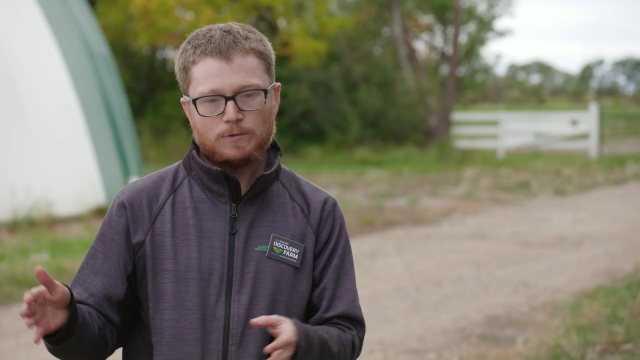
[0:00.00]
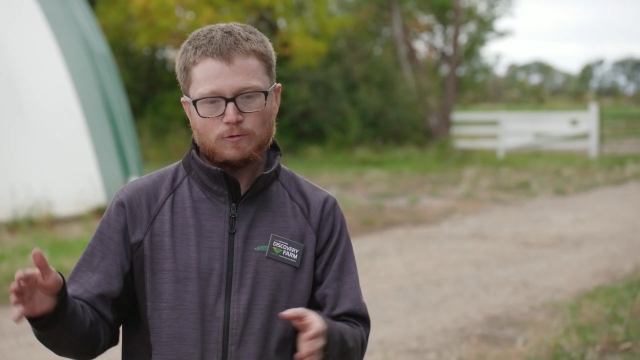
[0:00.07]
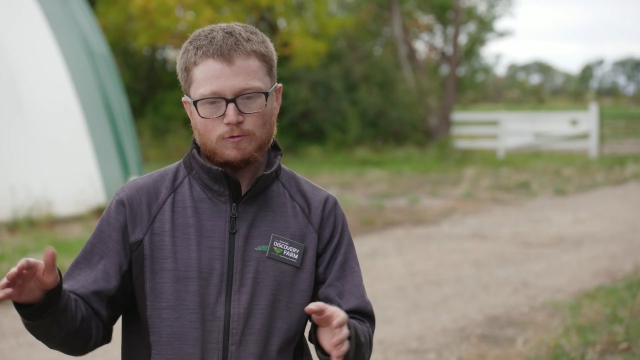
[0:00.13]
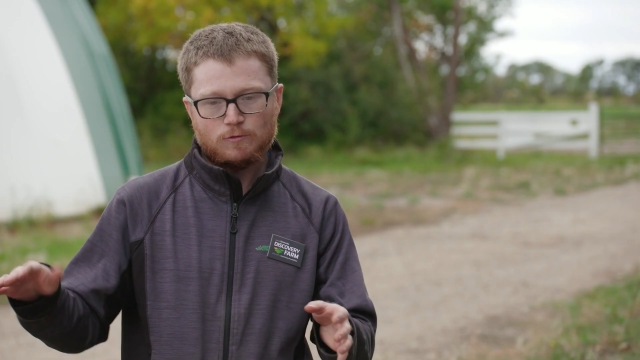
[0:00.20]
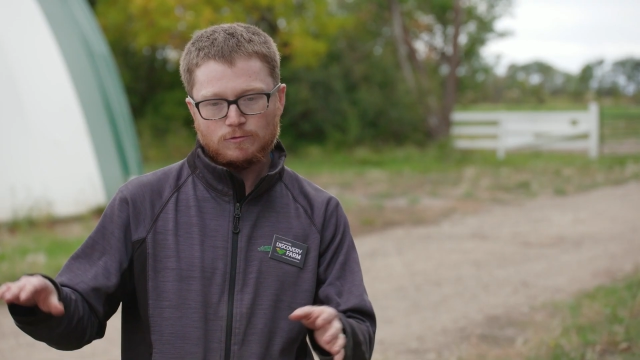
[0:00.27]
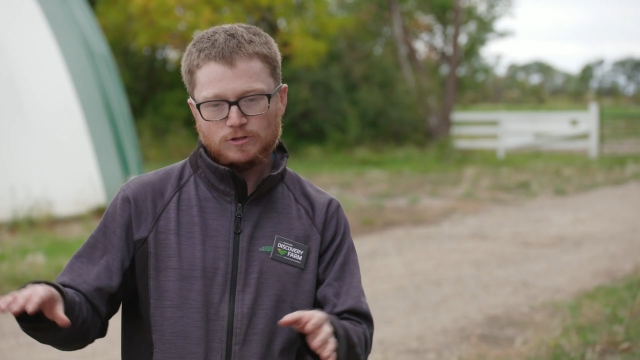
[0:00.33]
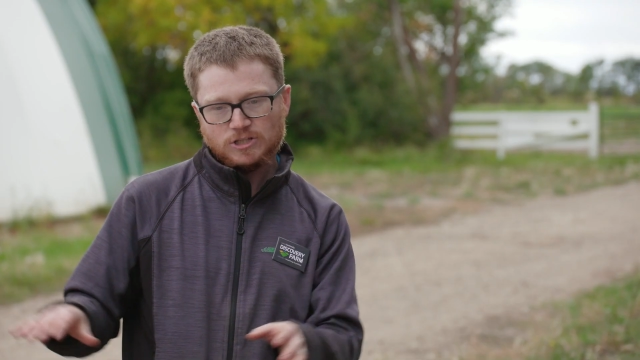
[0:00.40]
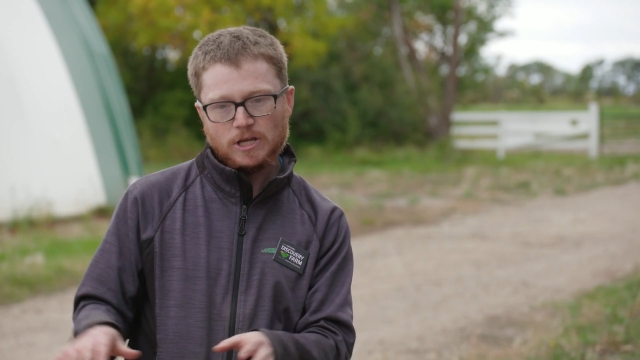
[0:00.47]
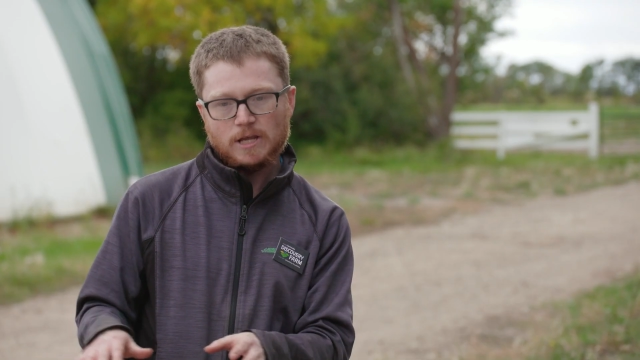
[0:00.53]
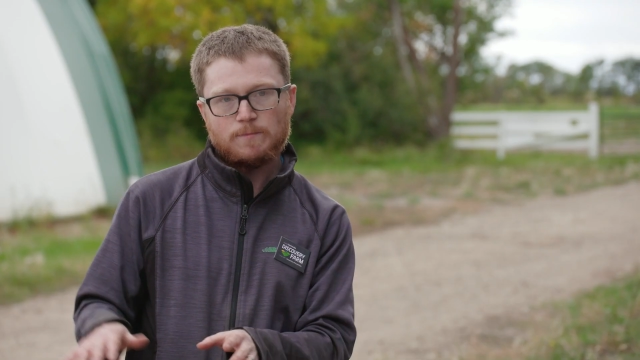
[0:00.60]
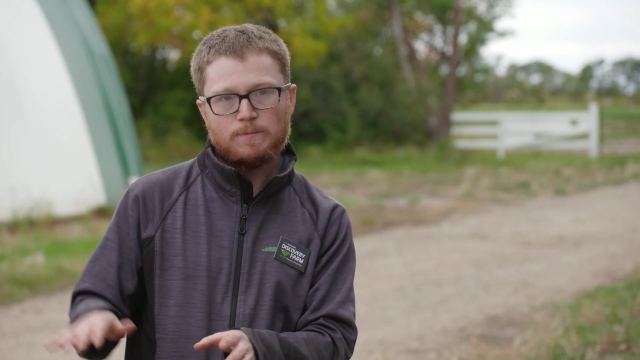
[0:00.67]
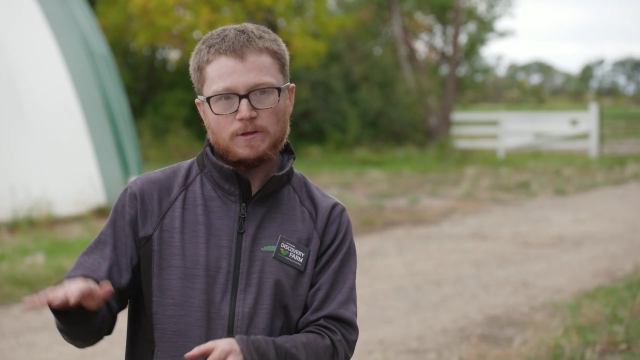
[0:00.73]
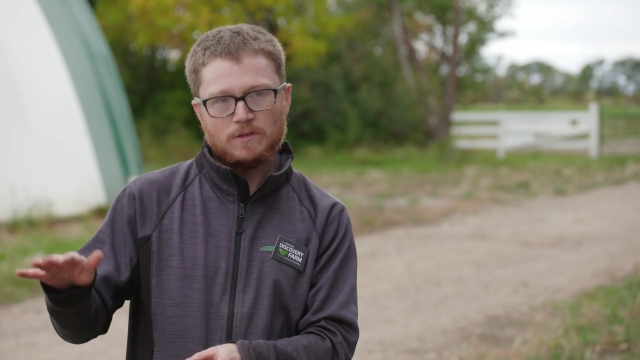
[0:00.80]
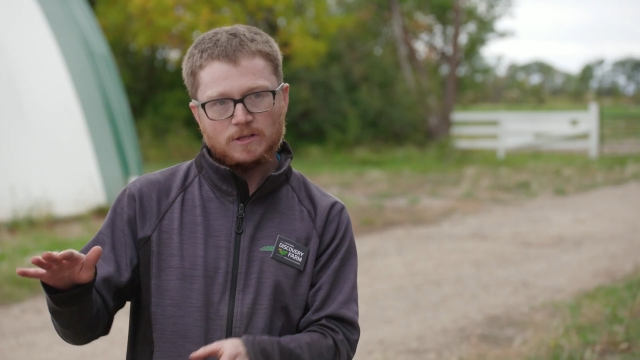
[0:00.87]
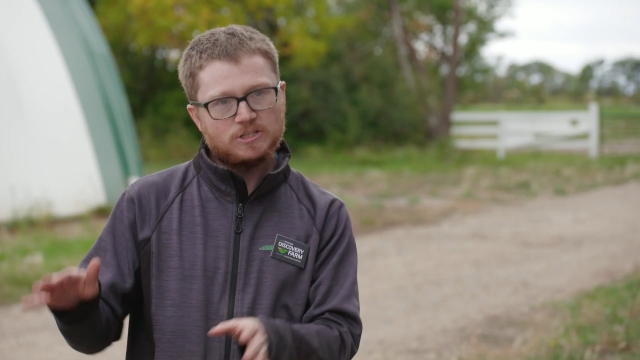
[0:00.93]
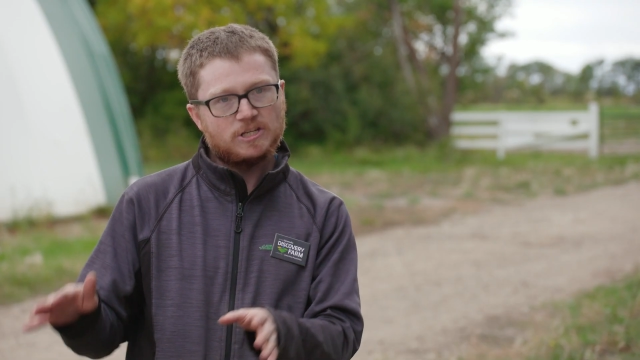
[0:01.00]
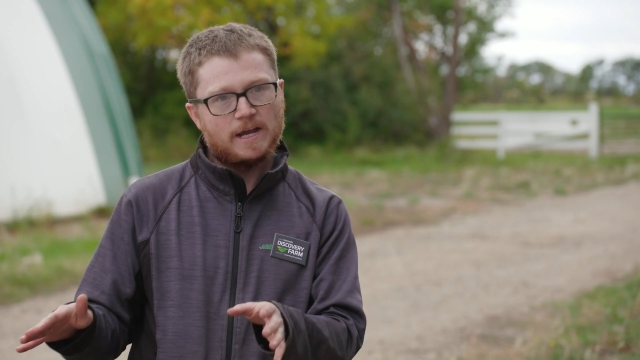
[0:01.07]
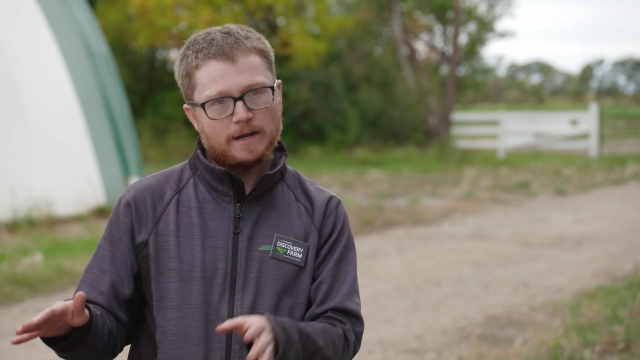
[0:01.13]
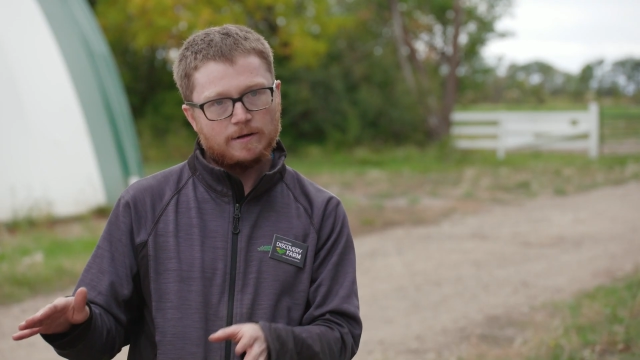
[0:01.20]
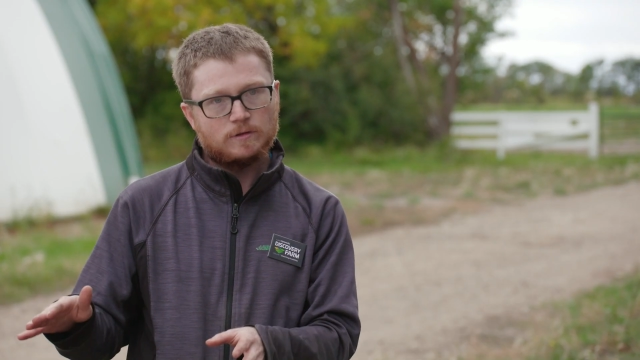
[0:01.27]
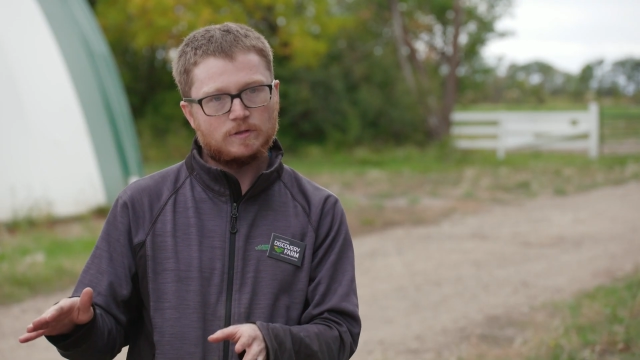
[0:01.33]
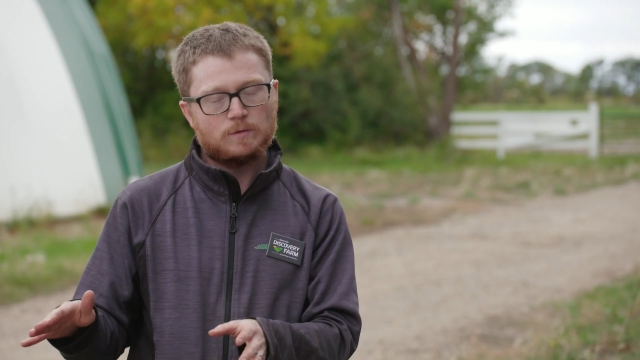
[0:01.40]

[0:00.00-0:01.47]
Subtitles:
through shaping the channels